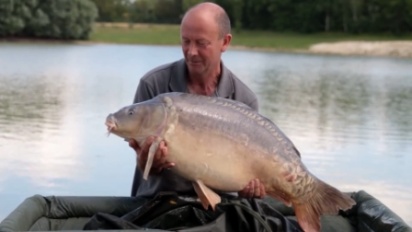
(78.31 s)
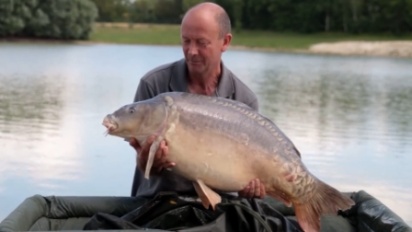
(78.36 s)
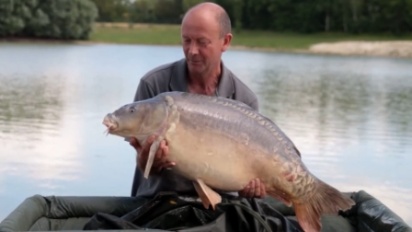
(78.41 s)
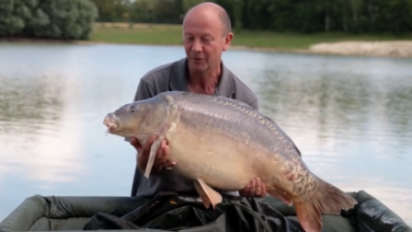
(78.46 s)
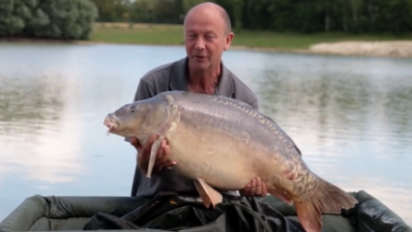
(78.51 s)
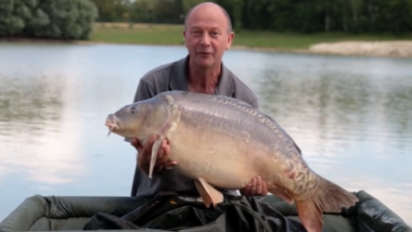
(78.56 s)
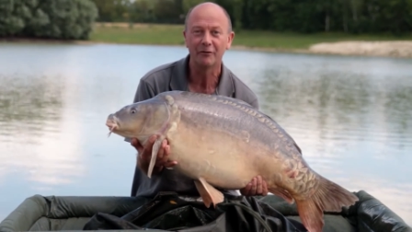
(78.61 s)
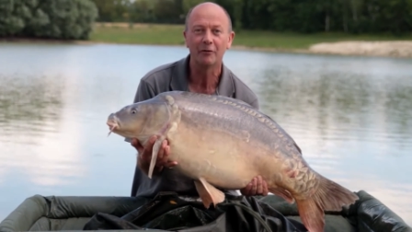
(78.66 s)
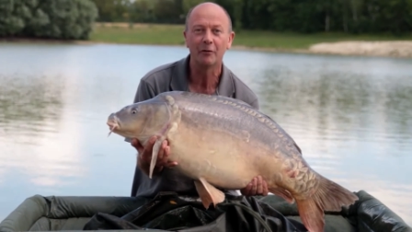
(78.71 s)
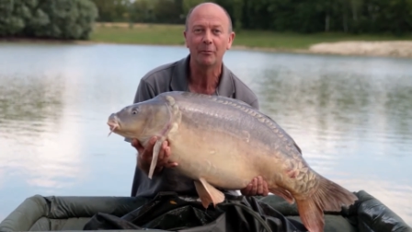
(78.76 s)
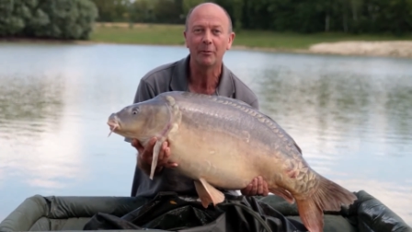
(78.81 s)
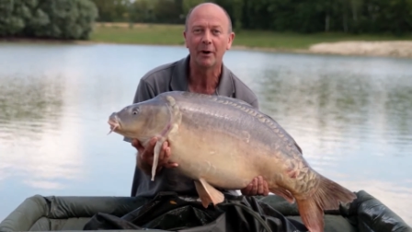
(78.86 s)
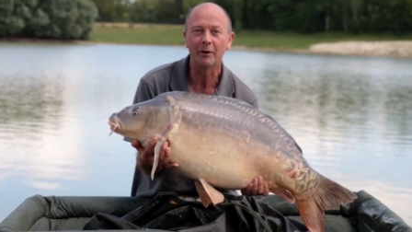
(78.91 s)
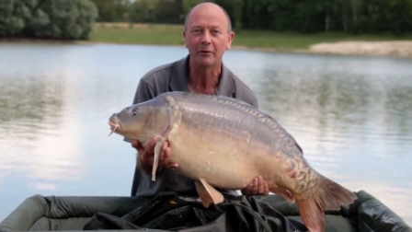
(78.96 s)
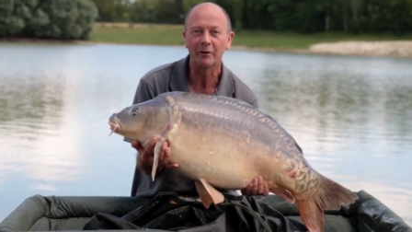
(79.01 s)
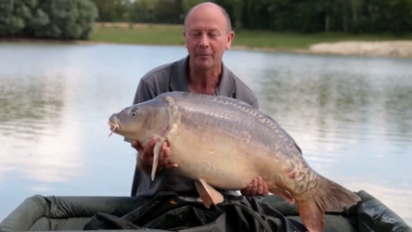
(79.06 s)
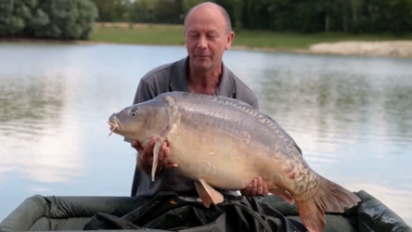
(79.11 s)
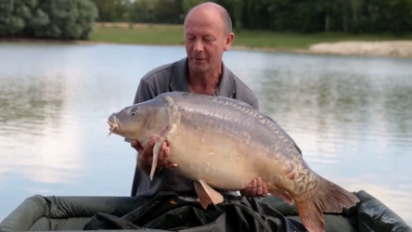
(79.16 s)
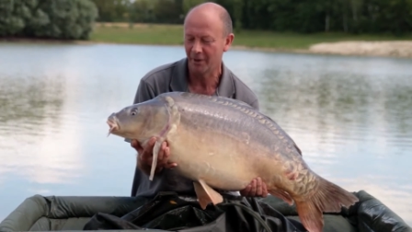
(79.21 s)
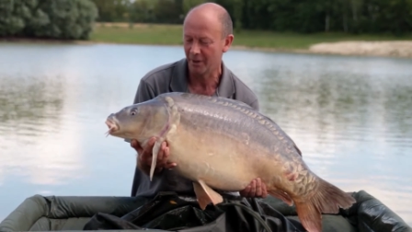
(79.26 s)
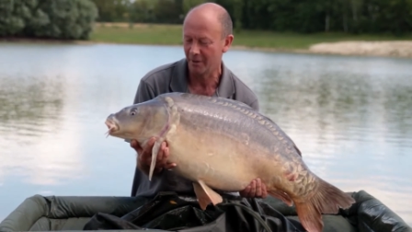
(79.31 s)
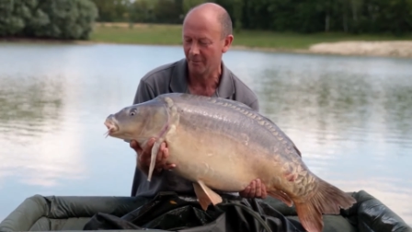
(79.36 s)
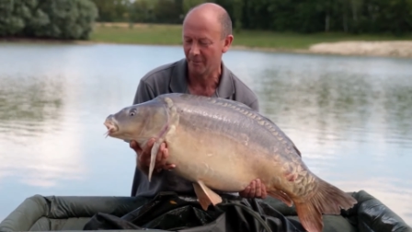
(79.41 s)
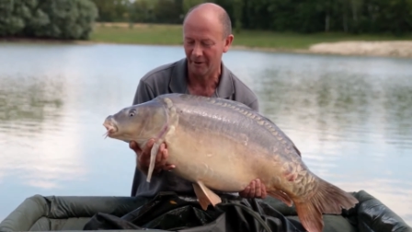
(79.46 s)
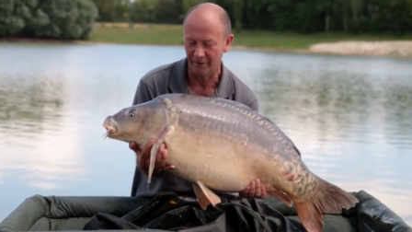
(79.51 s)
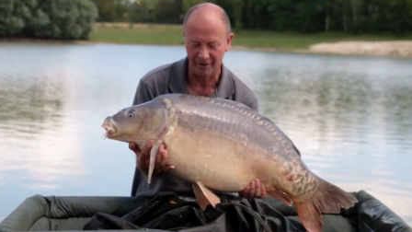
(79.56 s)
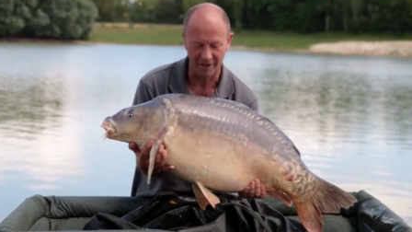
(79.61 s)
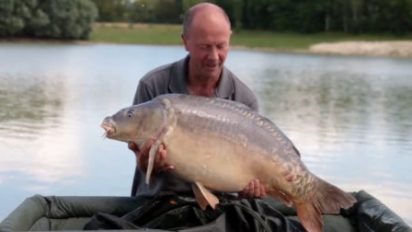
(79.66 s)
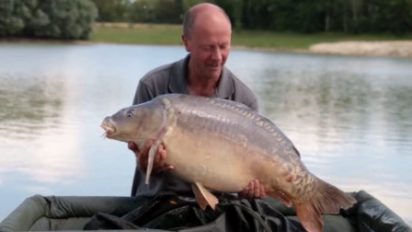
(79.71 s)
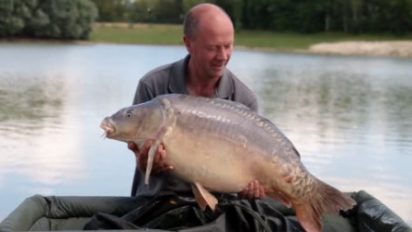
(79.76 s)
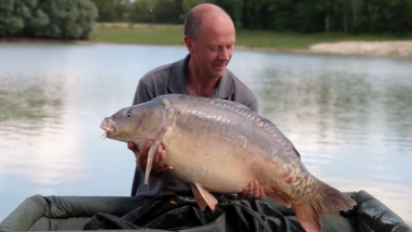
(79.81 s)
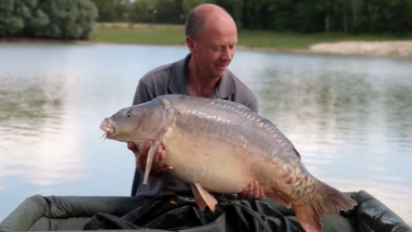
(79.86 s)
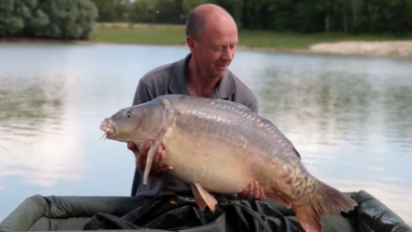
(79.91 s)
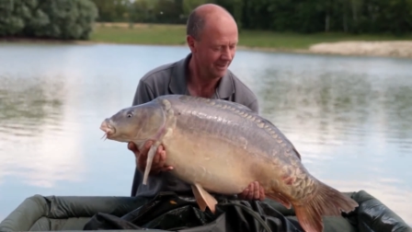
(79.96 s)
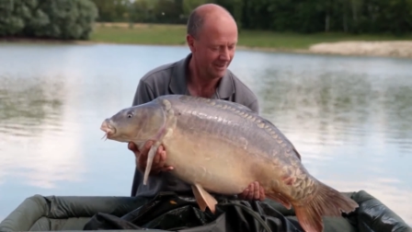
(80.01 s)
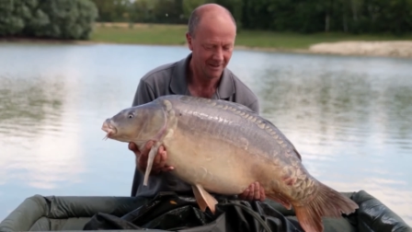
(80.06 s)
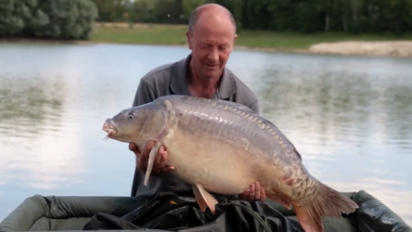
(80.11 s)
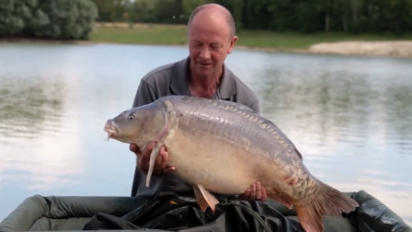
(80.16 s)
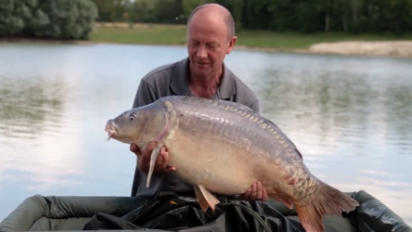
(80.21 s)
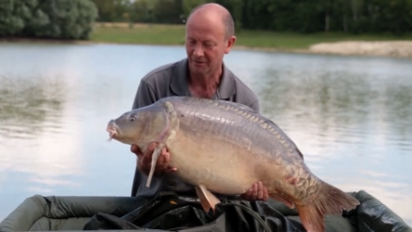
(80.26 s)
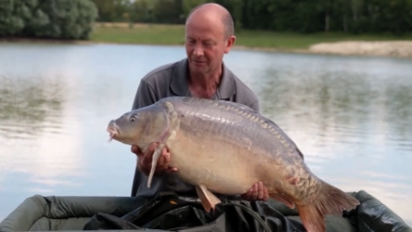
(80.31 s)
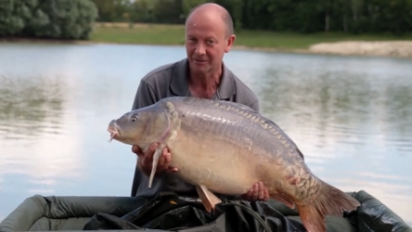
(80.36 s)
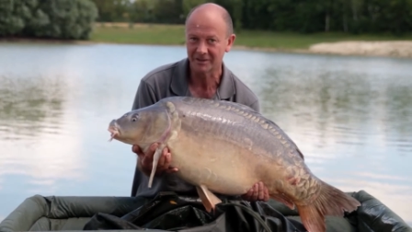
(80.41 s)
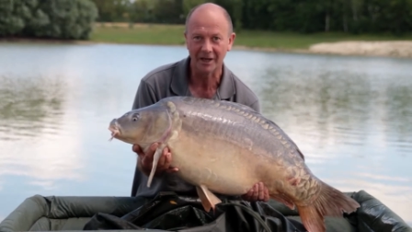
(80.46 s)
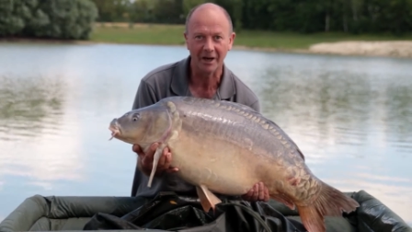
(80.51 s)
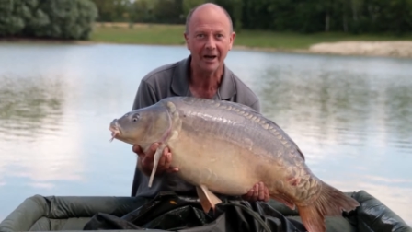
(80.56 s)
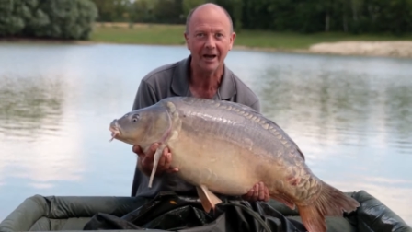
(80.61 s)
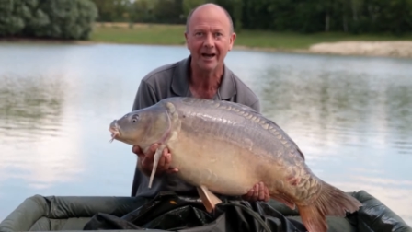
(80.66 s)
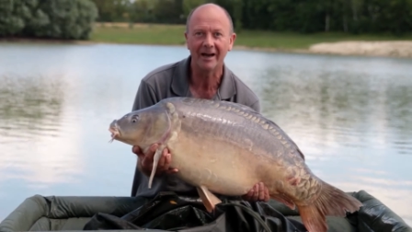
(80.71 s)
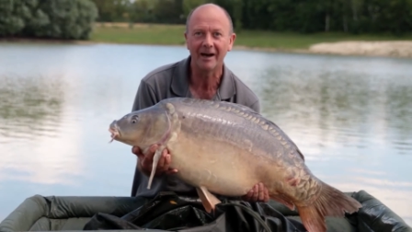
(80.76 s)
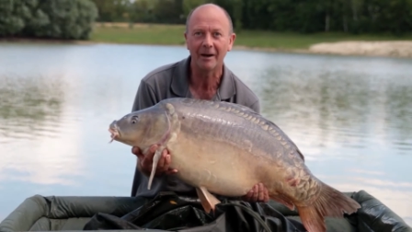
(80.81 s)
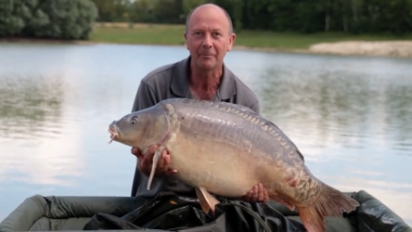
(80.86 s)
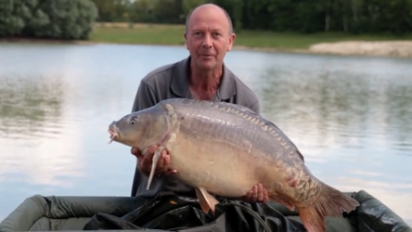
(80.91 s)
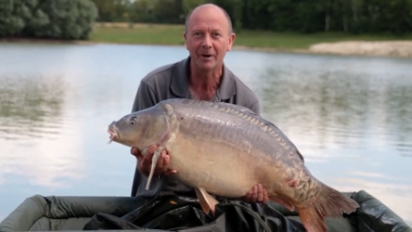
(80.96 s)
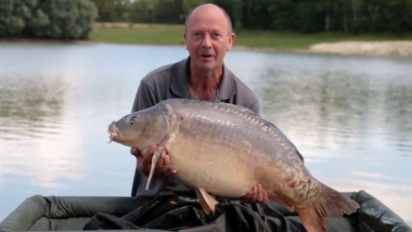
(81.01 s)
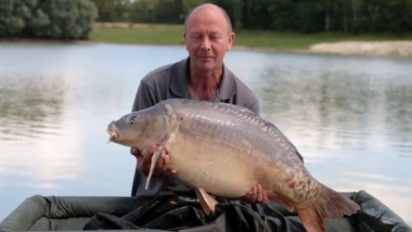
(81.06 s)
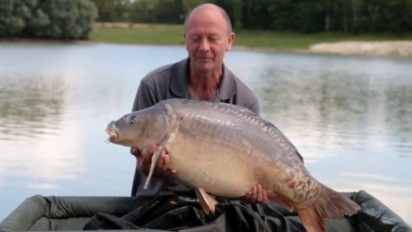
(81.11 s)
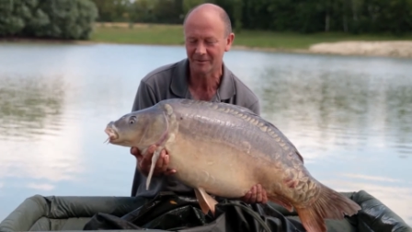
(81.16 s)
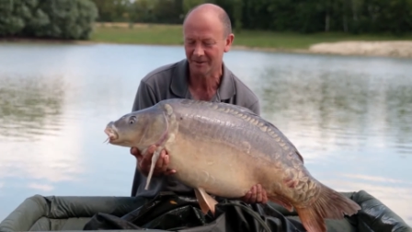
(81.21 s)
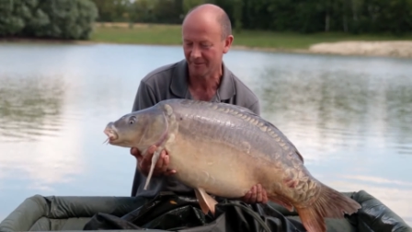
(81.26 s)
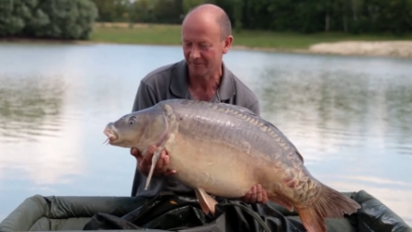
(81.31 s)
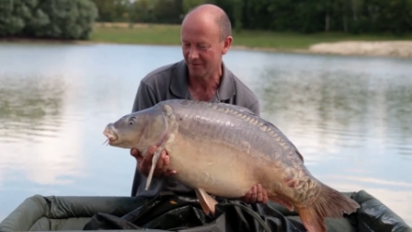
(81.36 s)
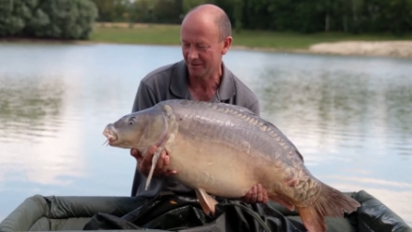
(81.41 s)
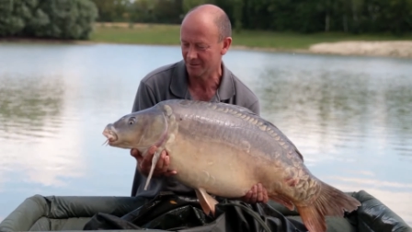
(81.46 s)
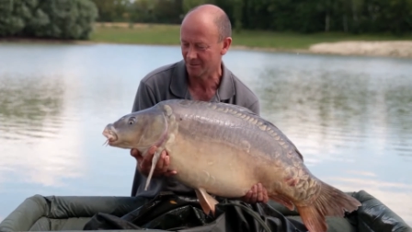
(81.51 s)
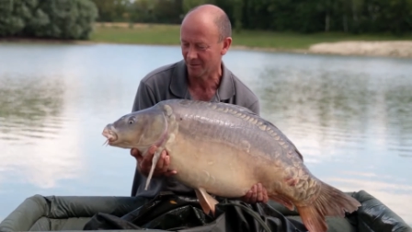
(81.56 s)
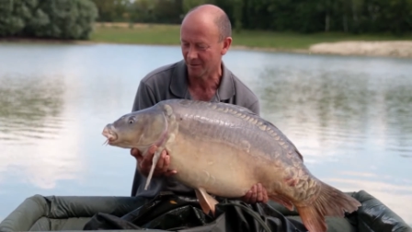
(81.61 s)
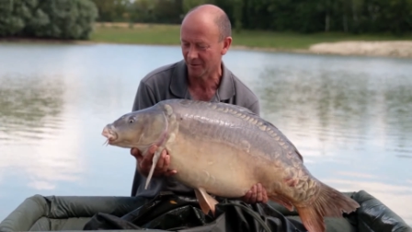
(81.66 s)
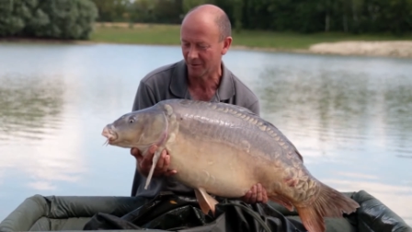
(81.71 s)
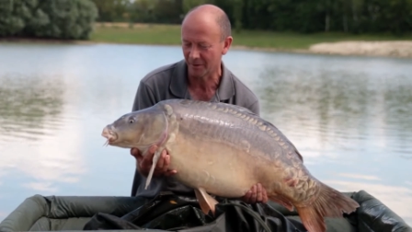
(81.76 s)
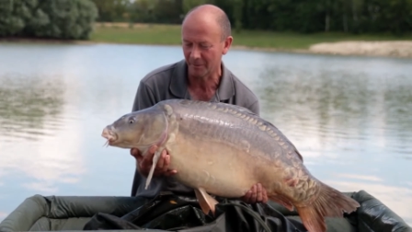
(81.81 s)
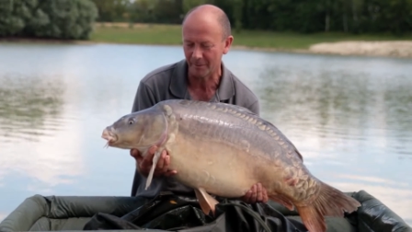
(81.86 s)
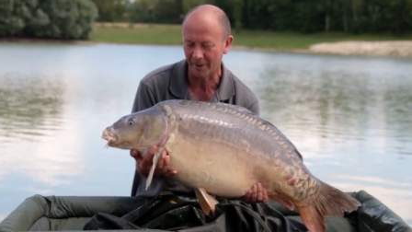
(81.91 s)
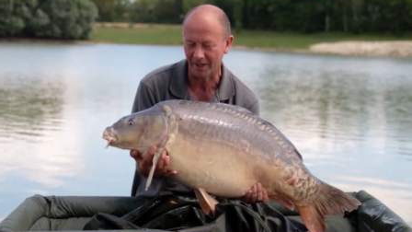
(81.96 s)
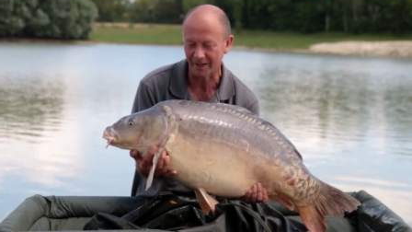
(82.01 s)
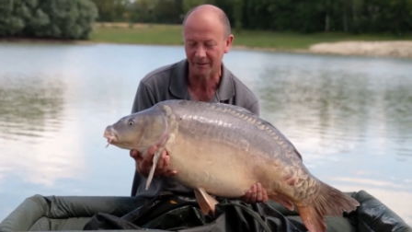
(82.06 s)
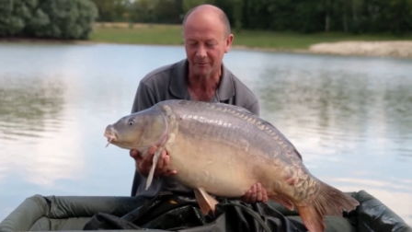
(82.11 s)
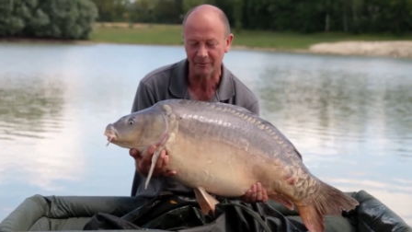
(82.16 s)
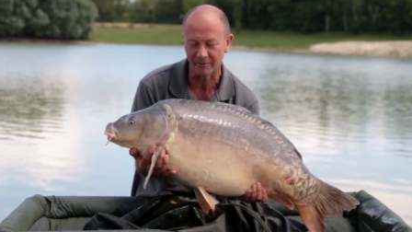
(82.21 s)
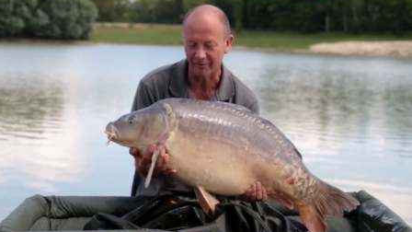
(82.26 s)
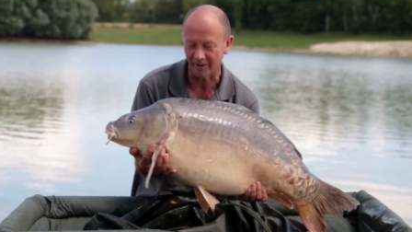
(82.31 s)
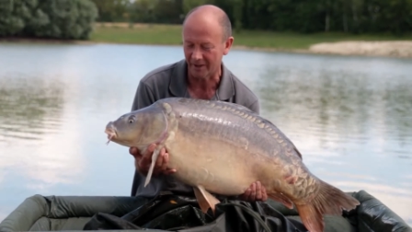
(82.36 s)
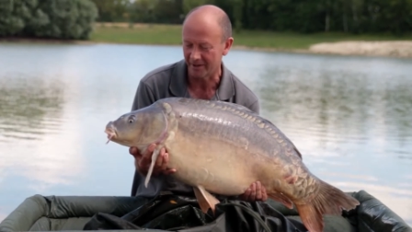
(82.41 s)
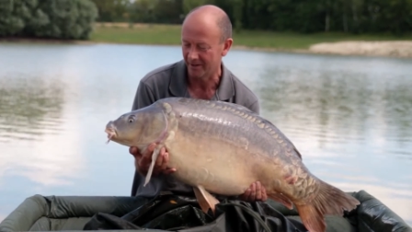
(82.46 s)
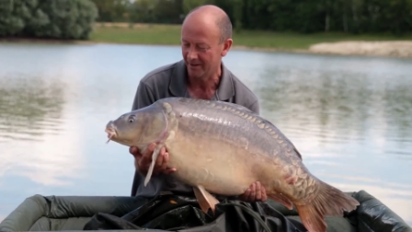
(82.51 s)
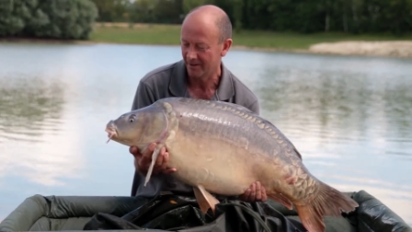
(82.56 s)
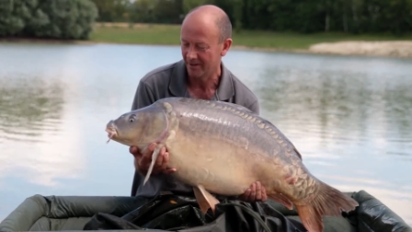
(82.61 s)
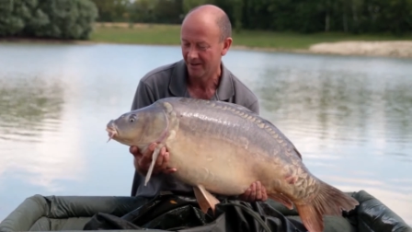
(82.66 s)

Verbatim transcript: beautiful Beaurepaire mirror can't tell you how happy I'm to have this one on the bank we've had